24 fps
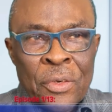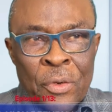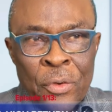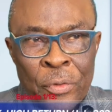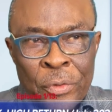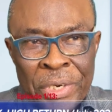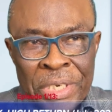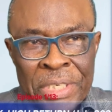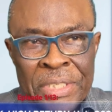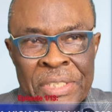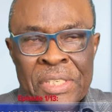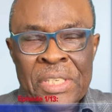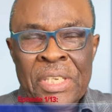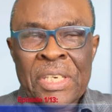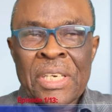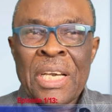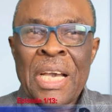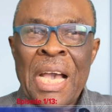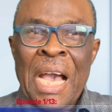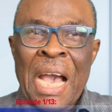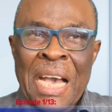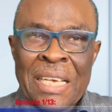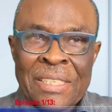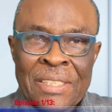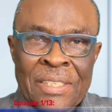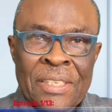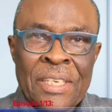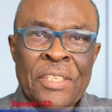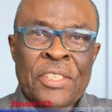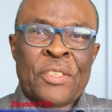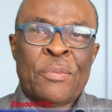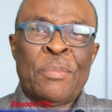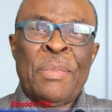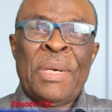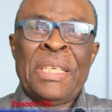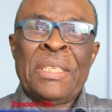risk
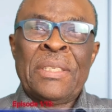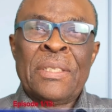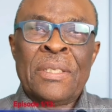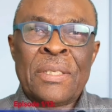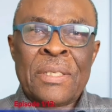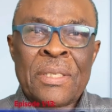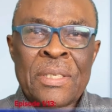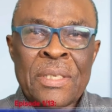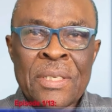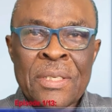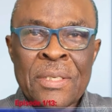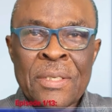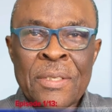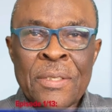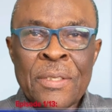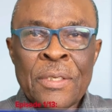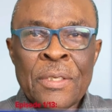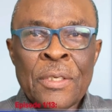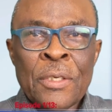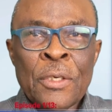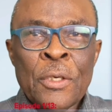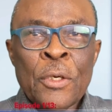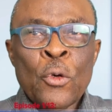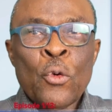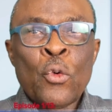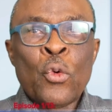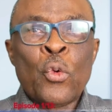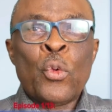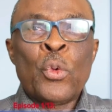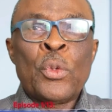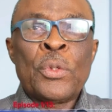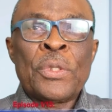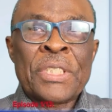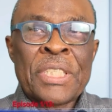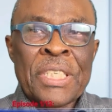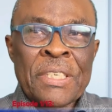assessment. We
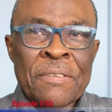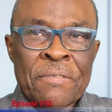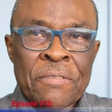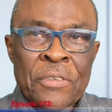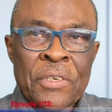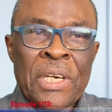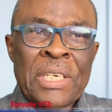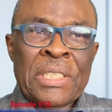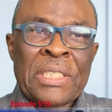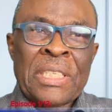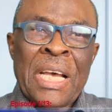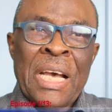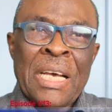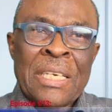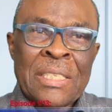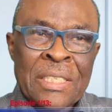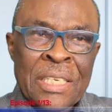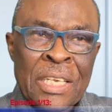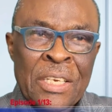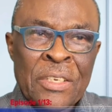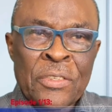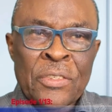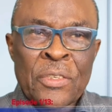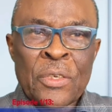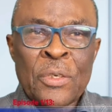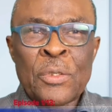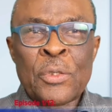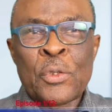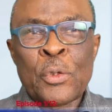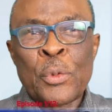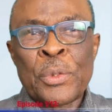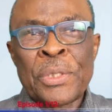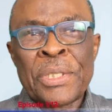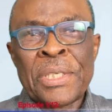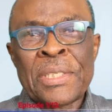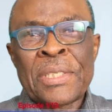will give greater attention
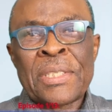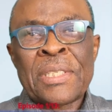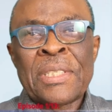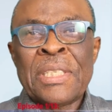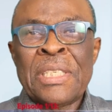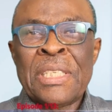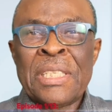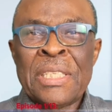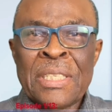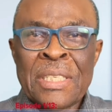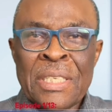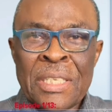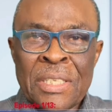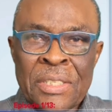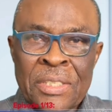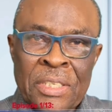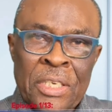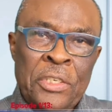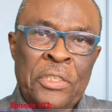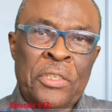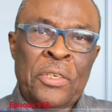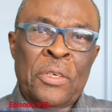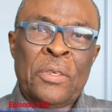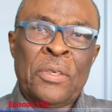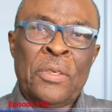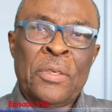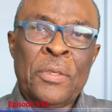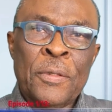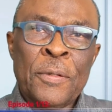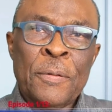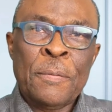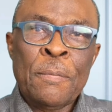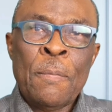to it in this session.